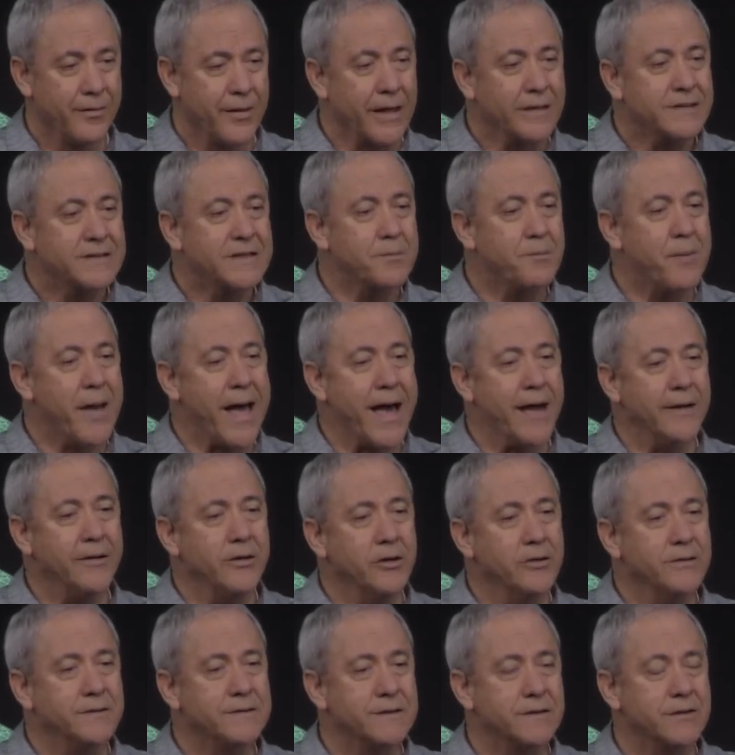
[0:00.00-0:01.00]
That's the bad
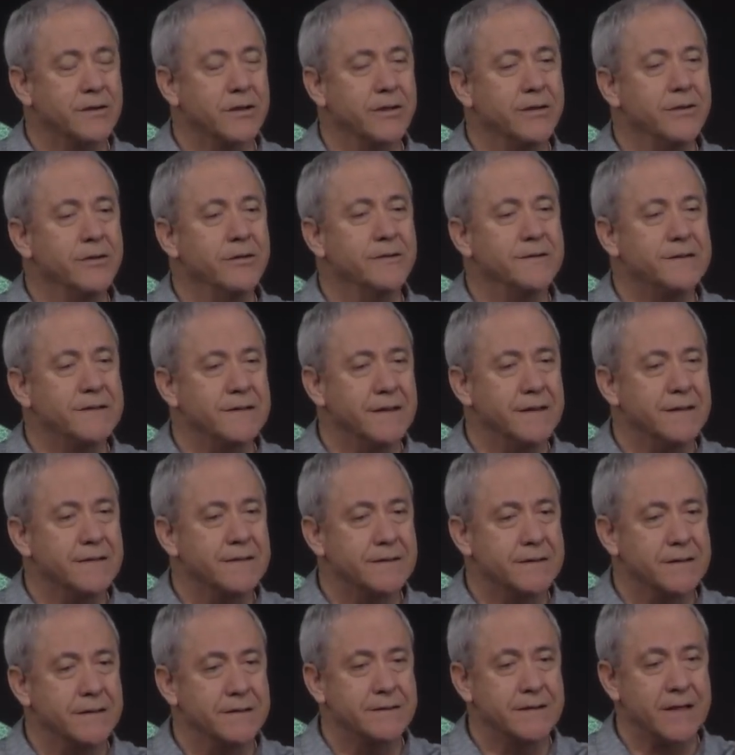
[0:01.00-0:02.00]
news. The good news
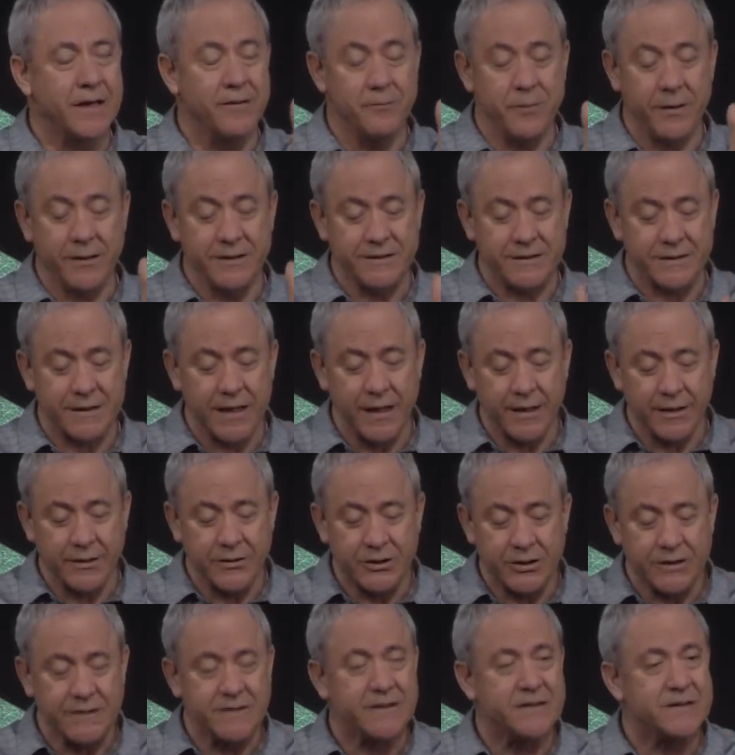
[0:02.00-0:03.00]
is, as I've been
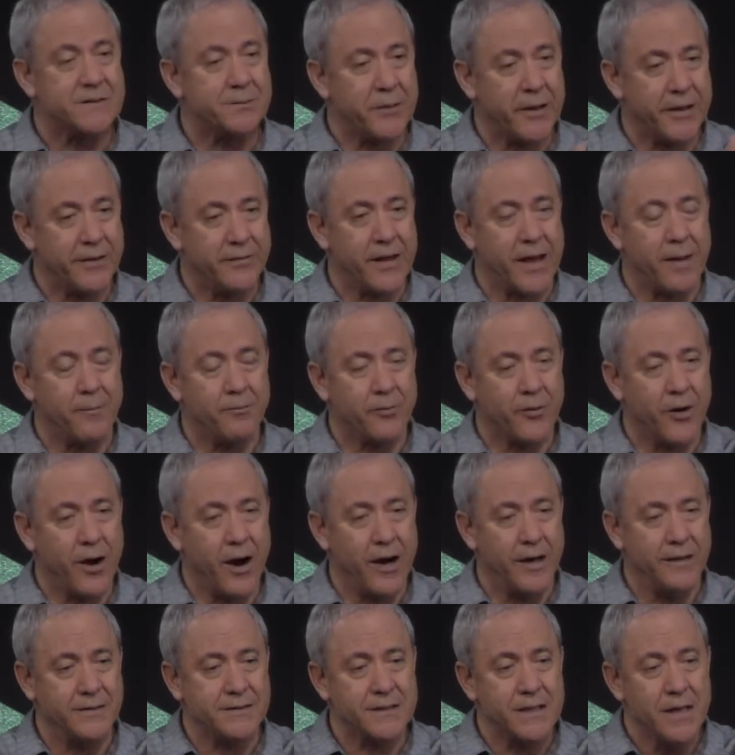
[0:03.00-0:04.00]
saying, Jesus paid that
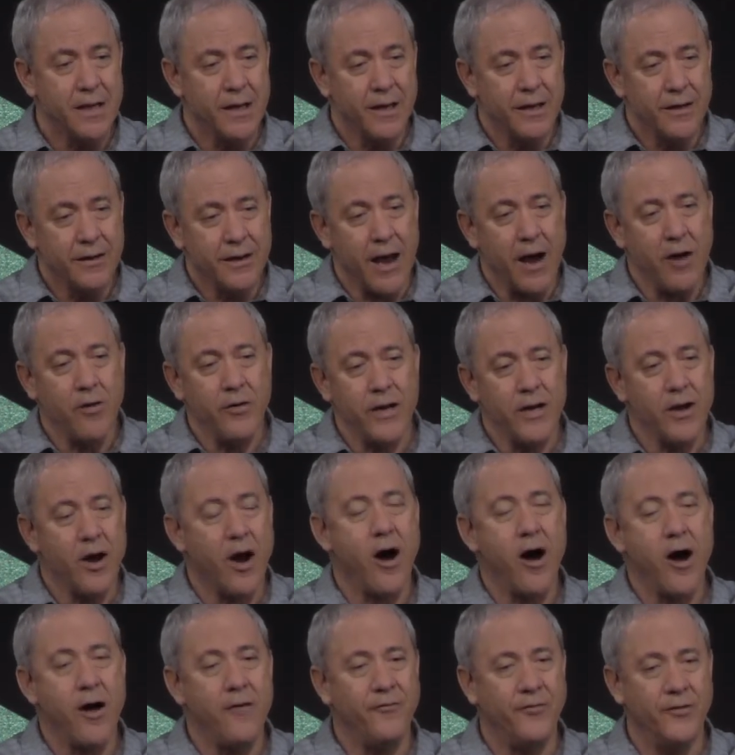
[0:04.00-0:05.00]
price. Now he
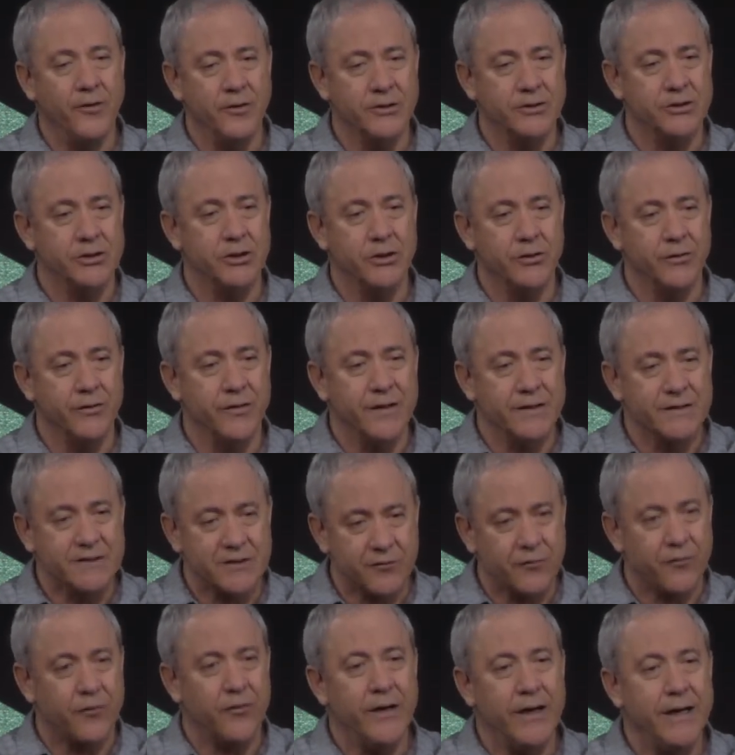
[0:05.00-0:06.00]
offers you
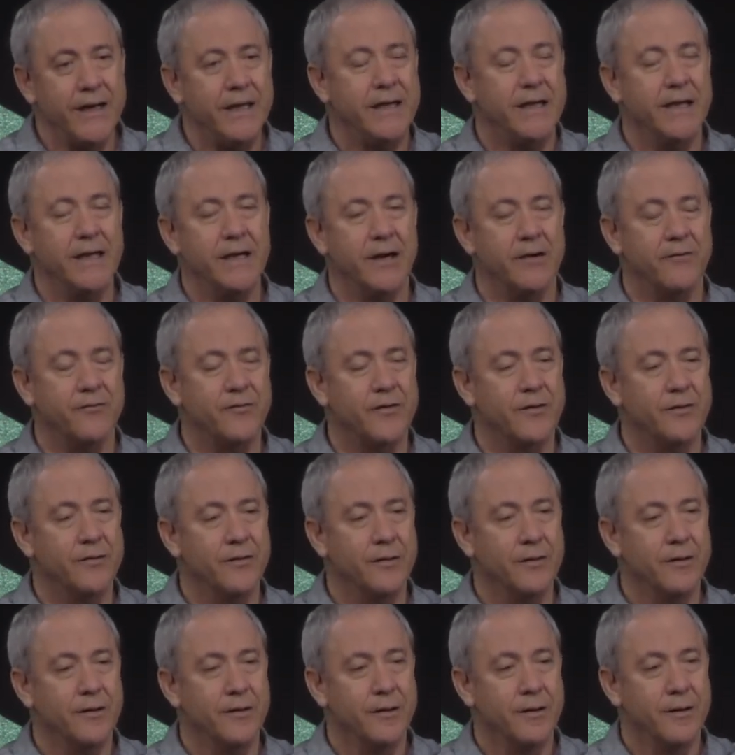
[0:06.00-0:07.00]
this free gift
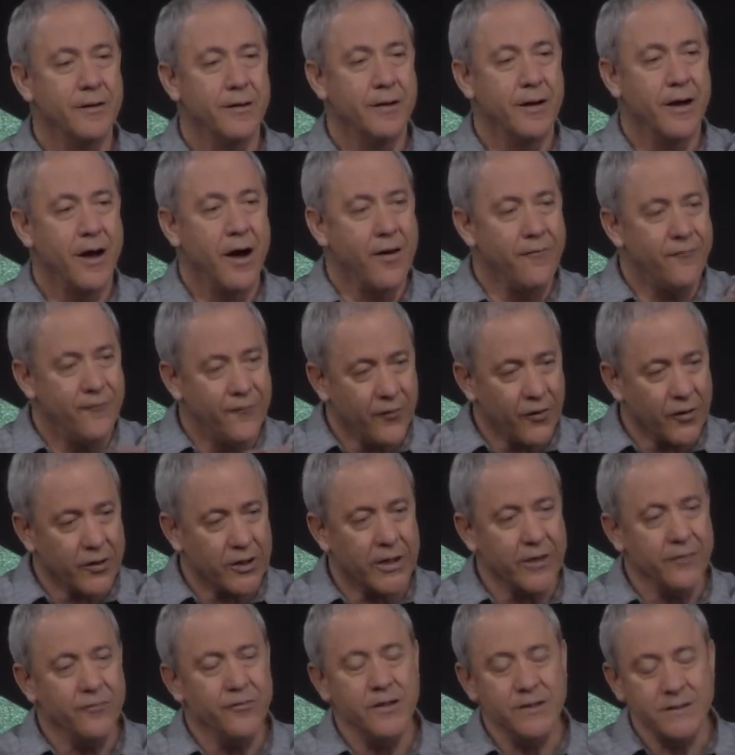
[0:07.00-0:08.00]
of
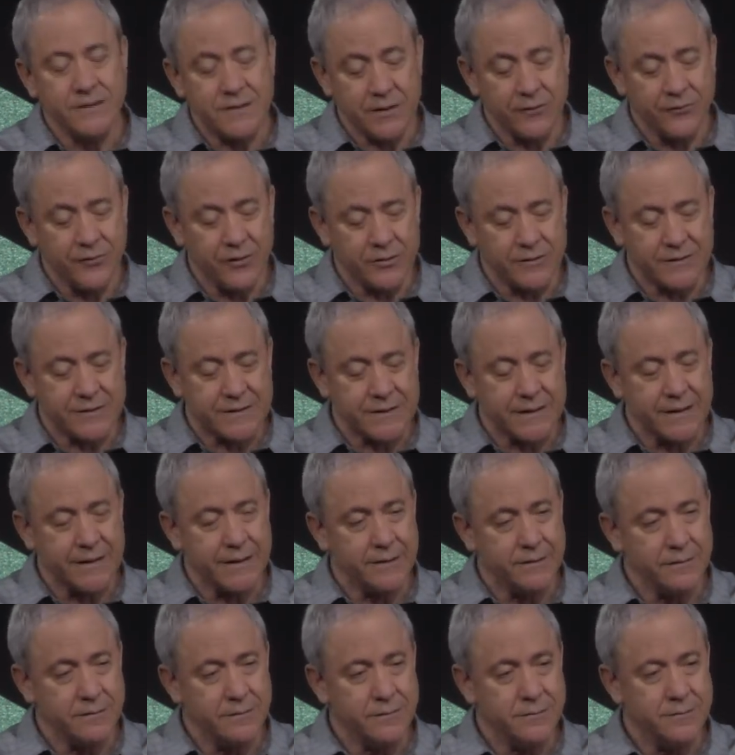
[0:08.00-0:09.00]
forgiveness of your
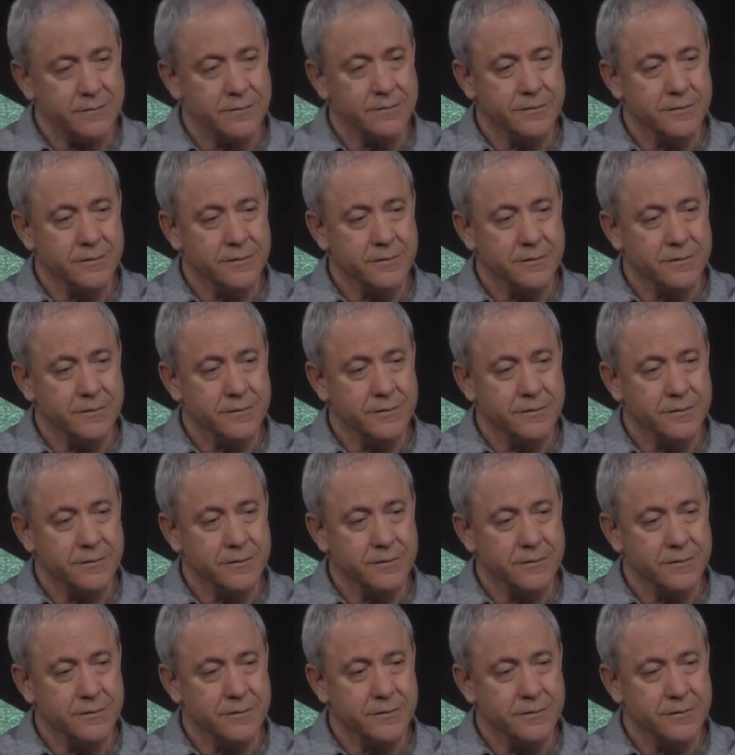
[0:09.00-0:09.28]
sin